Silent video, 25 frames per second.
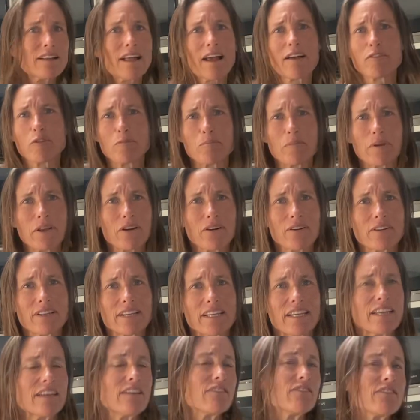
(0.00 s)
have a beer in the
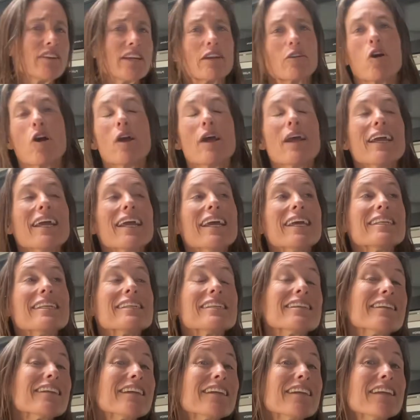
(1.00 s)
evening? It
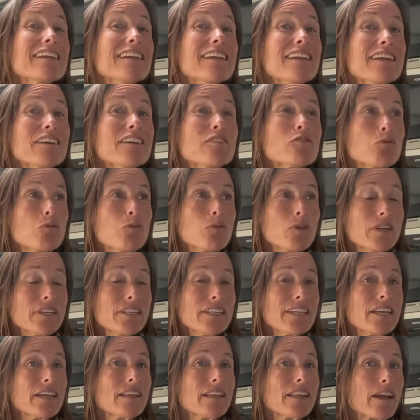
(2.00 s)
is
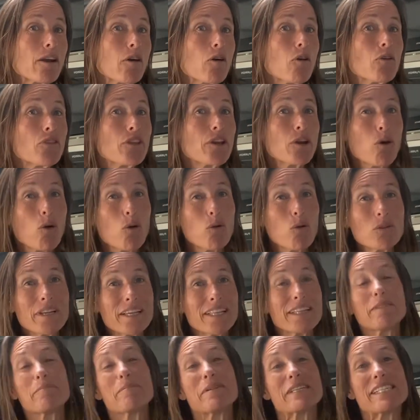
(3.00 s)
really, like, the only
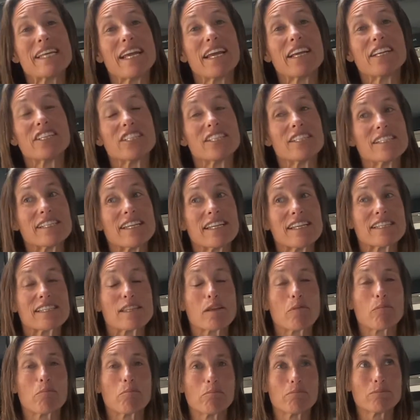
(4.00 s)
limitations is
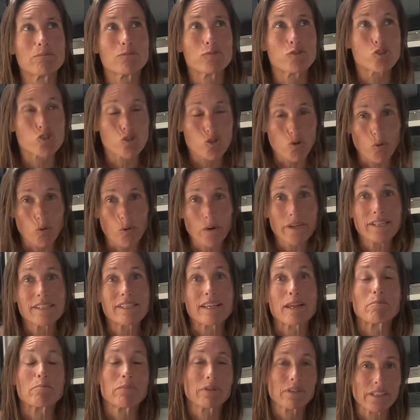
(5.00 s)
the stories
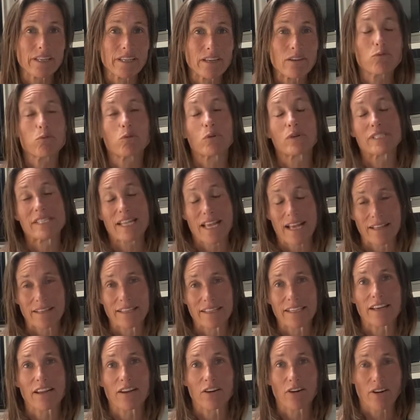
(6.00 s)
and beliefs we're
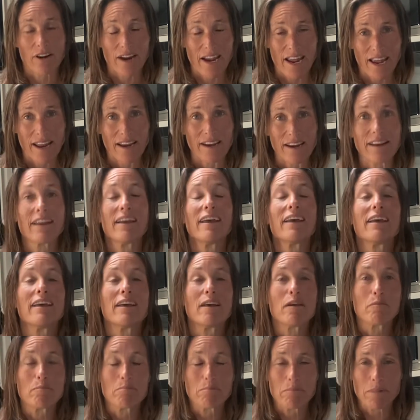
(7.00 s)
telling in our head.
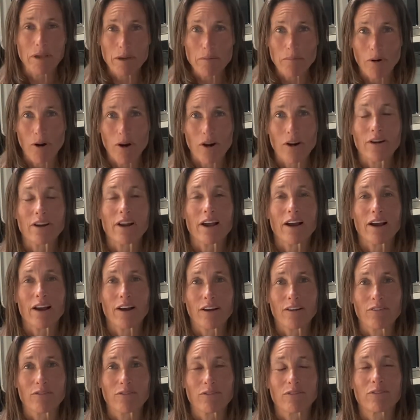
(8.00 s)
Big part
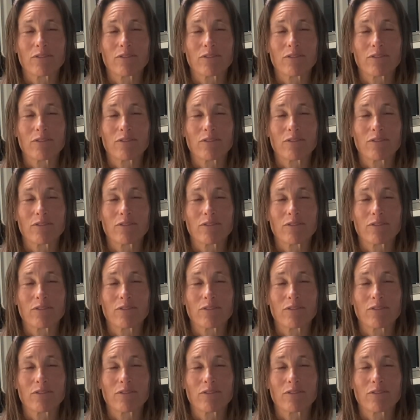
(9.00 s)
of